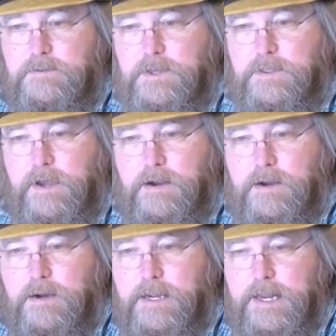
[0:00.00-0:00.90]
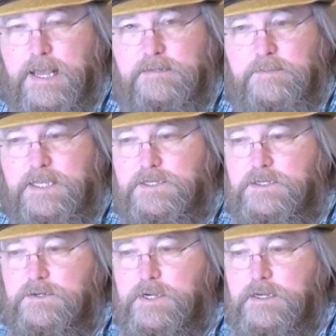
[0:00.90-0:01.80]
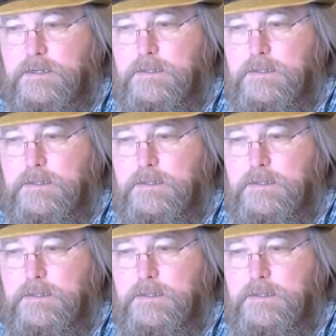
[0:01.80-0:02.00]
with our in-house made ginger ale.